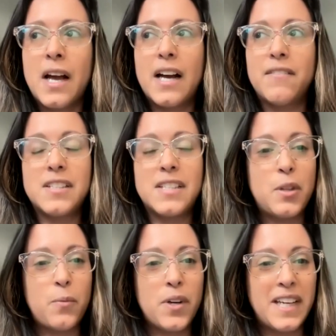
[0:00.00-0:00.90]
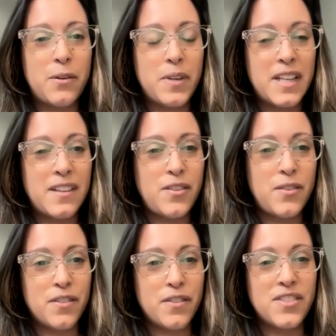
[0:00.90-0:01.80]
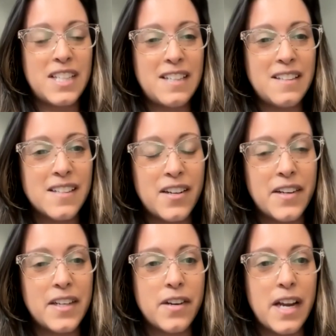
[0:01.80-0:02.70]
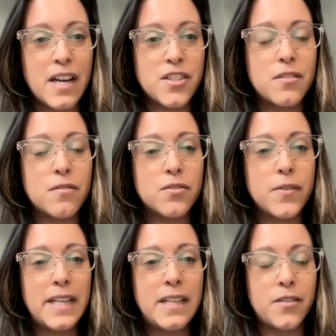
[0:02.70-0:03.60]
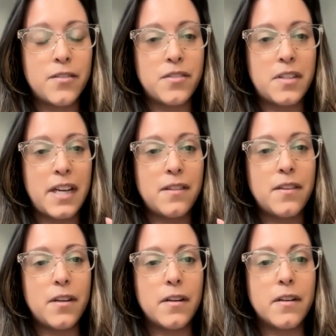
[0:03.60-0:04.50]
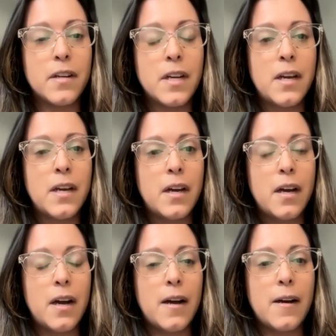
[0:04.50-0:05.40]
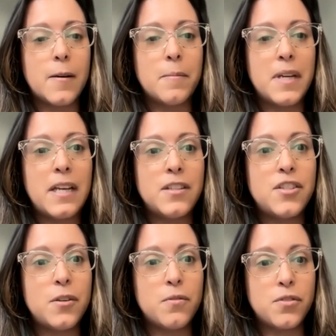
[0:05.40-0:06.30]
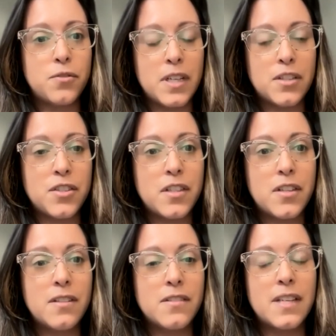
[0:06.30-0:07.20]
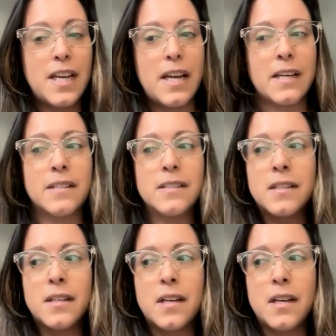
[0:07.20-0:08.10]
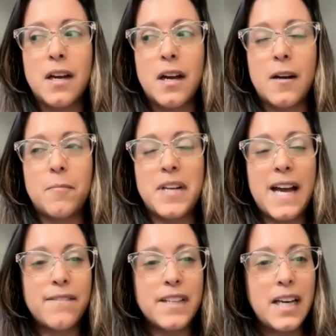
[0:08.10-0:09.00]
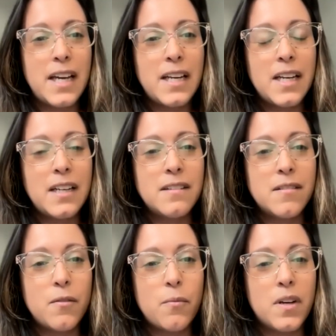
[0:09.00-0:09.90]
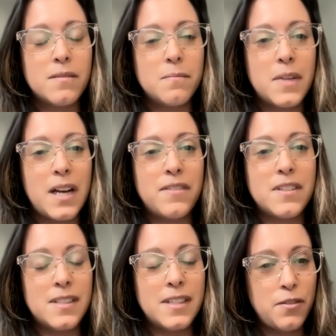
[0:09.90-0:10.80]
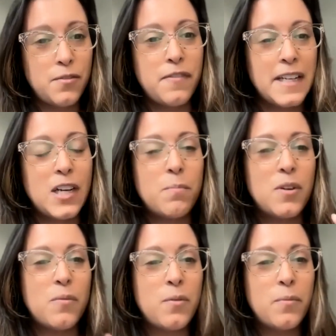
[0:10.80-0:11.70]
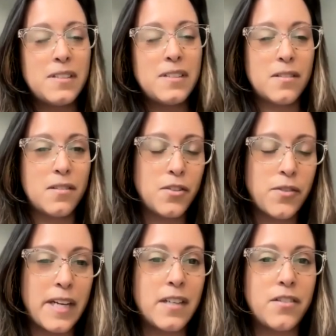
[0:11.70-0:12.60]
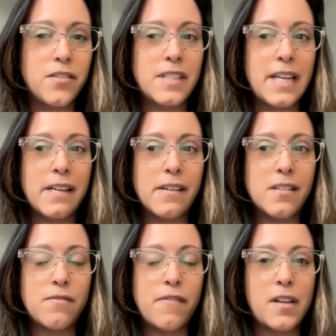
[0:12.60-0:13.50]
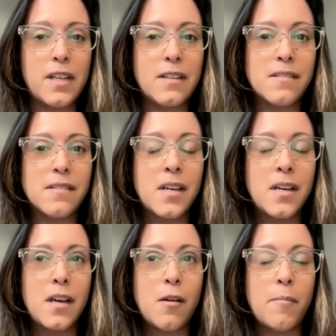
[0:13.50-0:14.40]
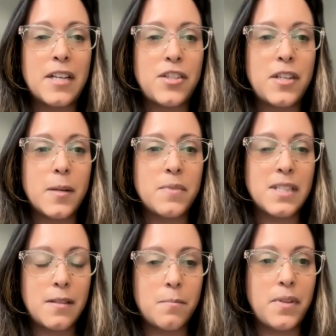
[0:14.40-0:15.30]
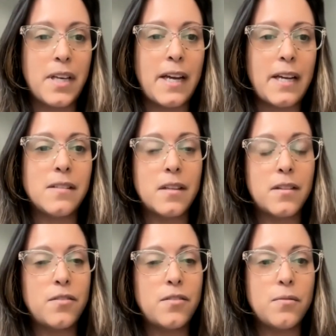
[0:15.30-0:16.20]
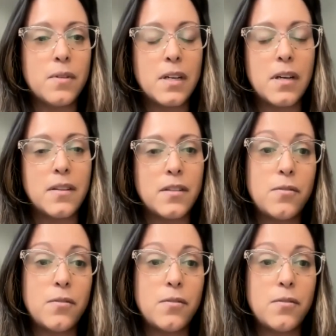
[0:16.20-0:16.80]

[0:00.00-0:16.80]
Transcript: obviously with working with universities that are international, trying to understand their uh, um, NGO structures and um, navigating what obviously you find out, but what we still are trying to understand as far as matching up to compliance on the U on the